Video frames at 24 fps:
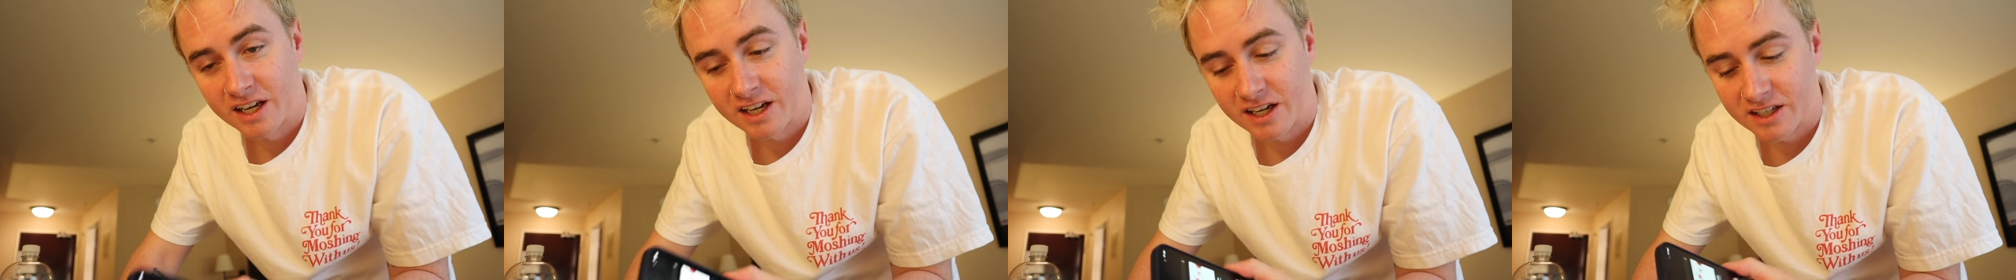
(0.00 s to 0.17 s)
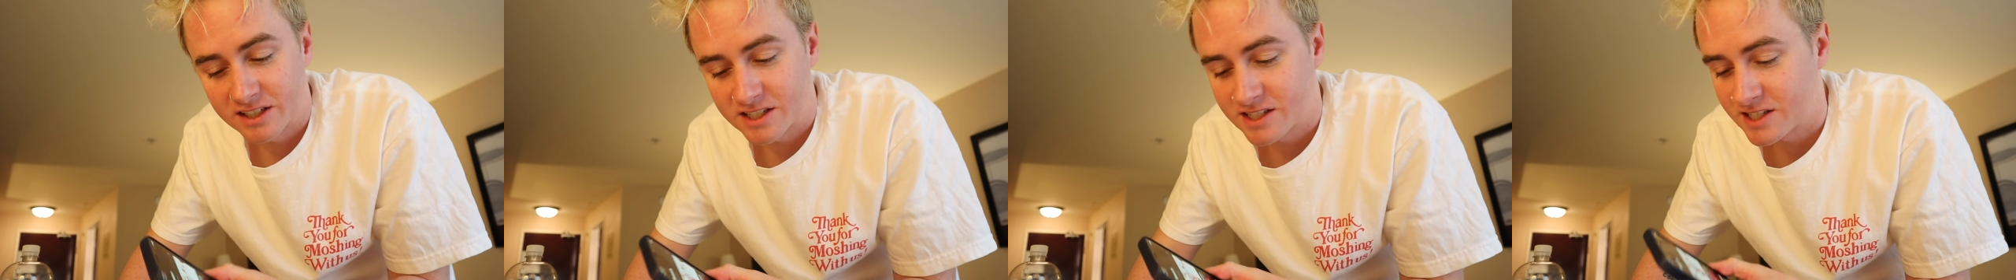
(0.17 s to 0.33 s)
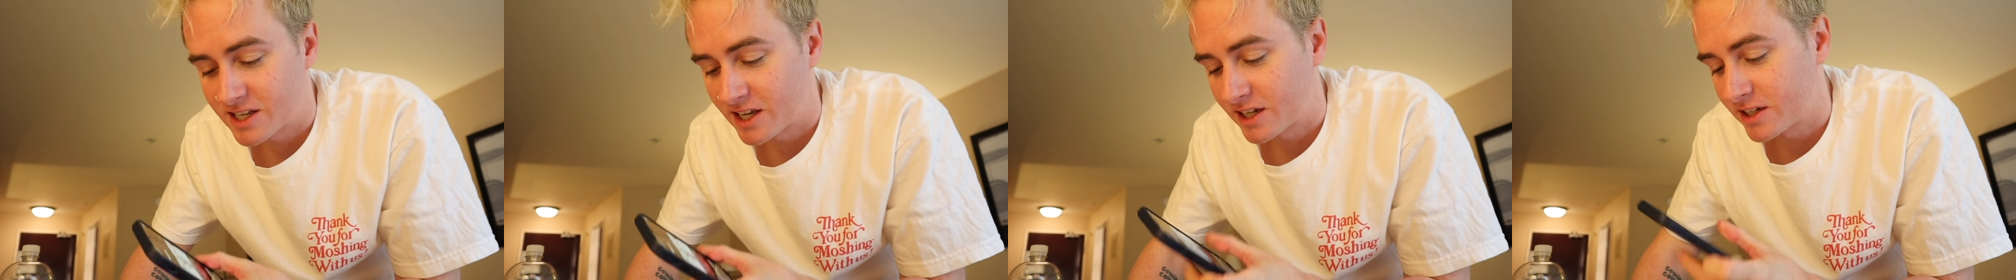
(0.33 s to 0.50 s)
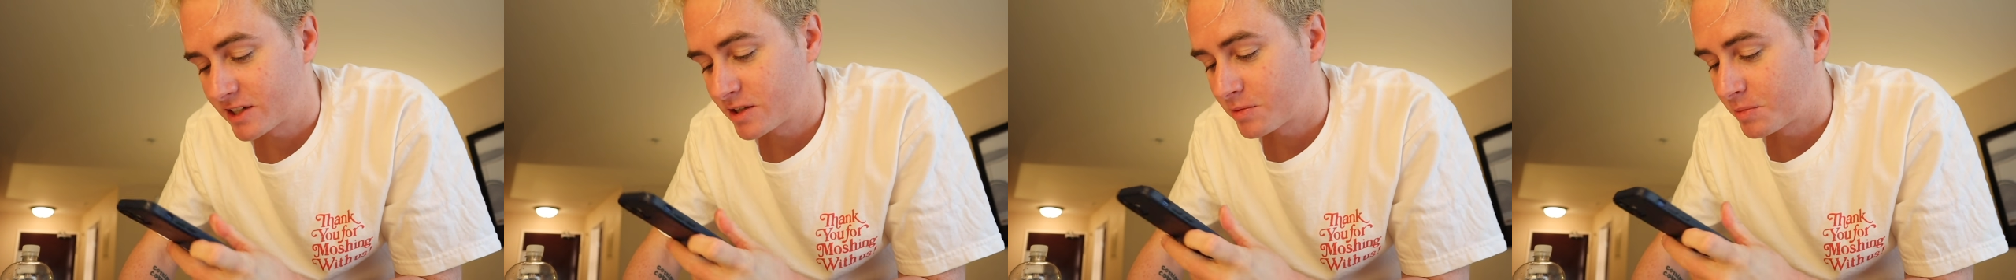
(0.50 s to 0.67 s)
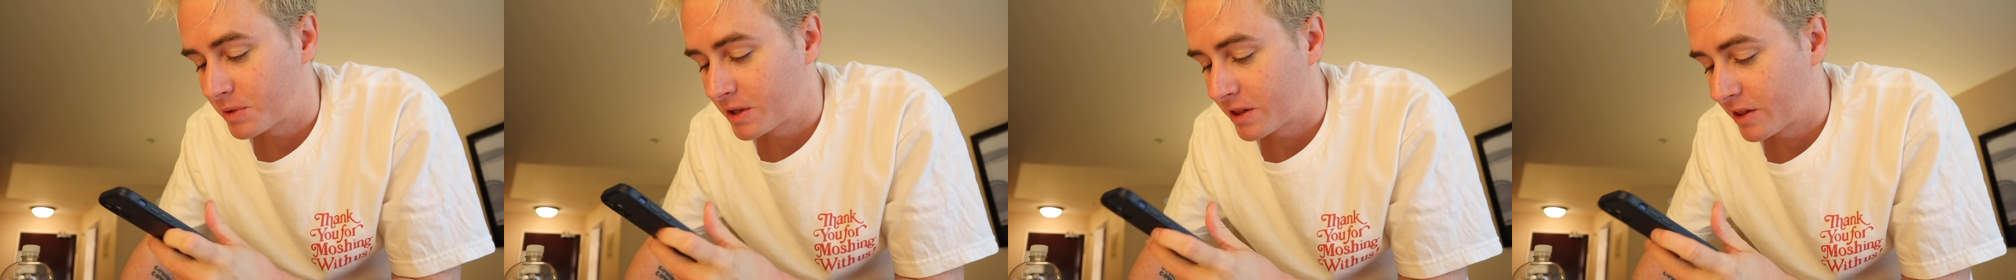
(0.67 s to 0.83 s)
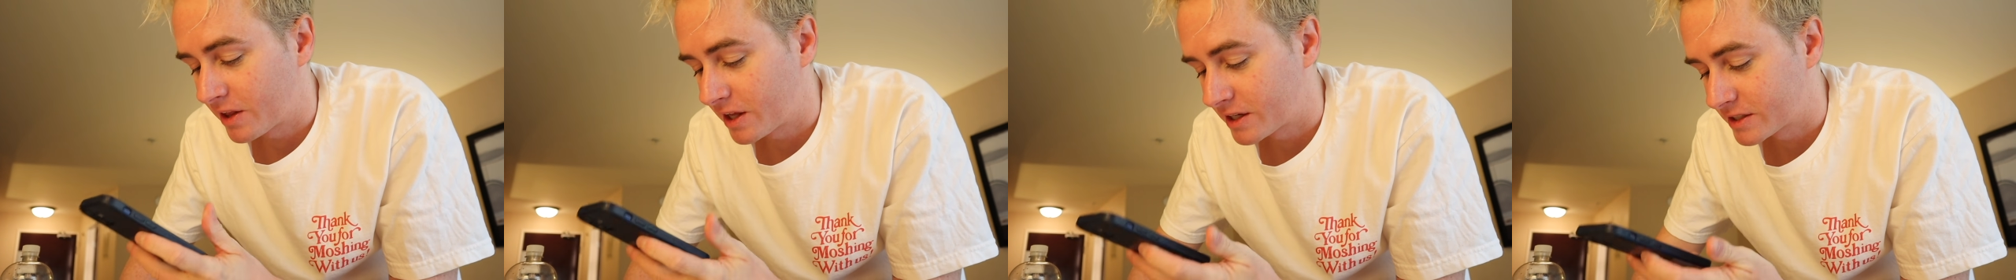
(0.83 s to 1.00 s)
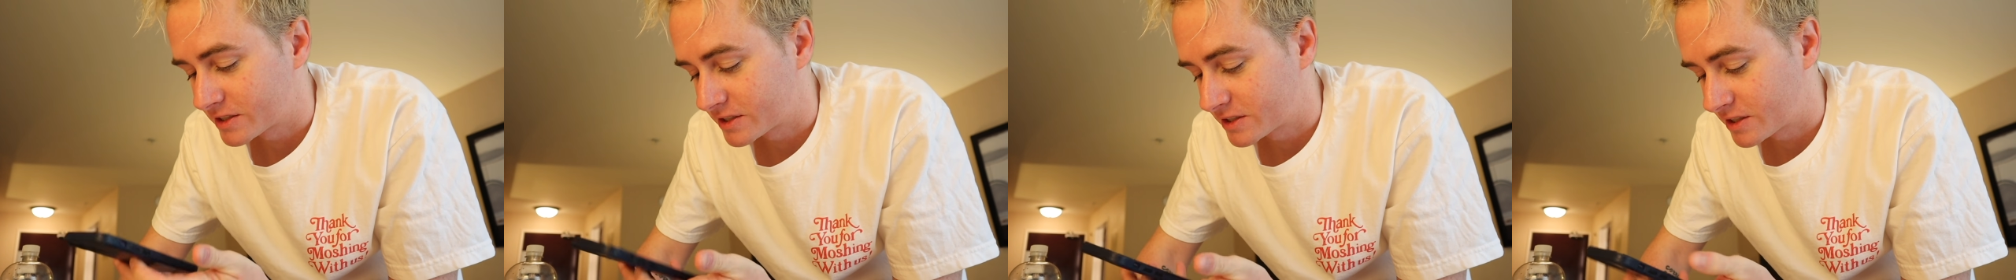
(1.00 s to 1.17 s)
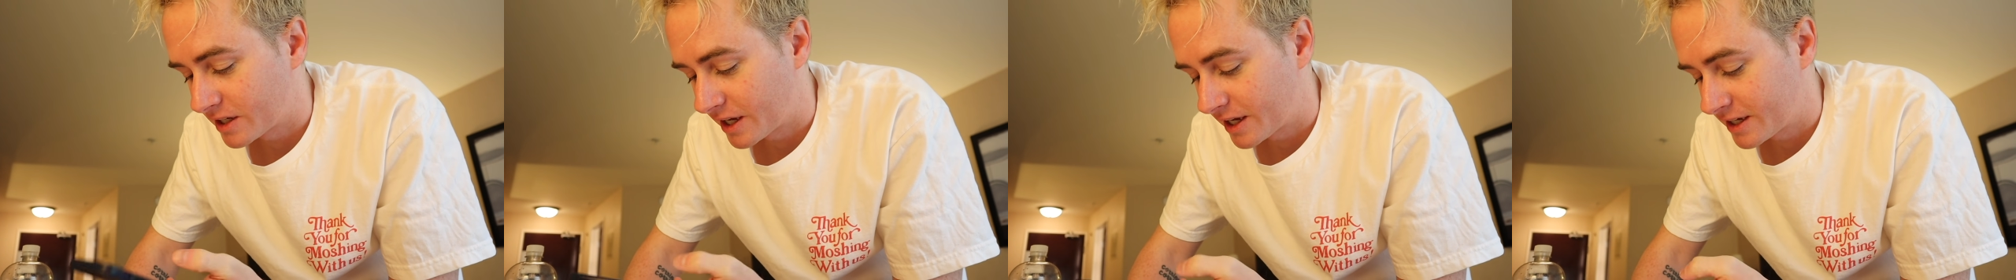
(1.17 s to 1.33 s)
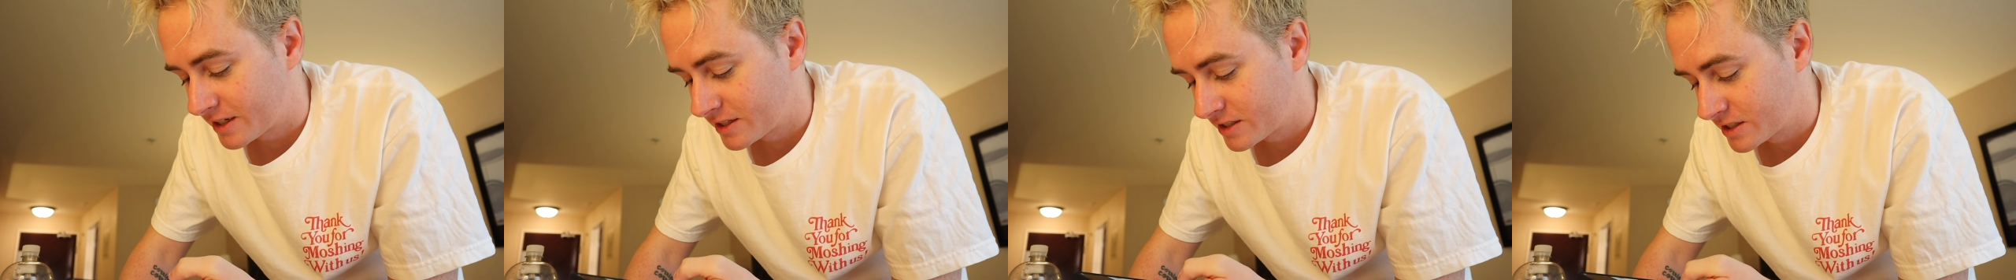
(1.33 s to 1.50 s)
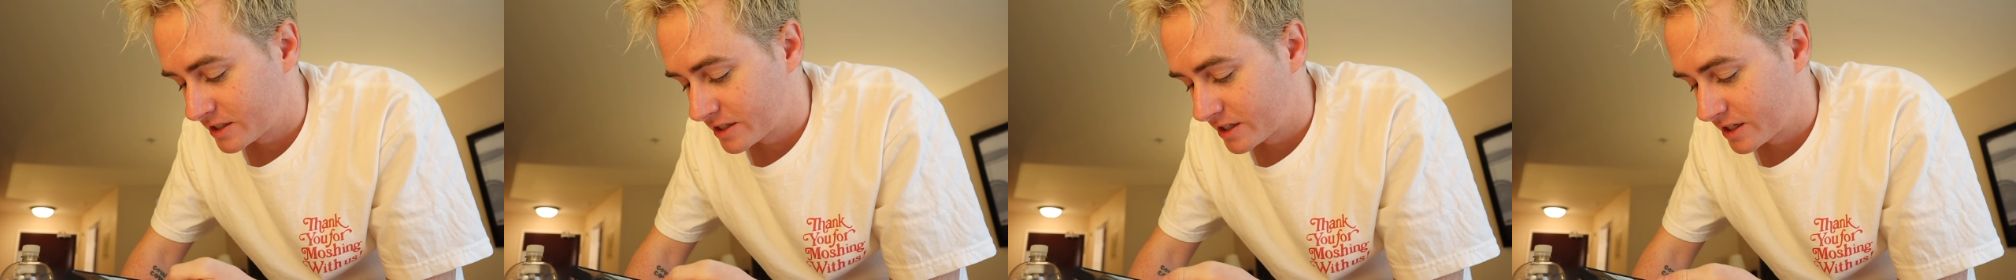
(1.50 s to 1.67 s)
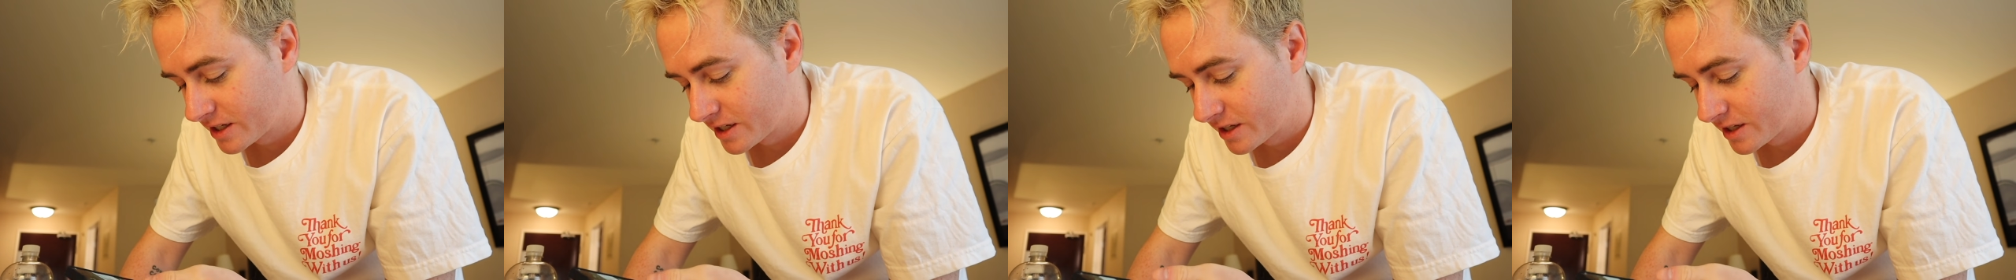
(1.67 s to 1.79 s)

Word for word: got sent to me last night,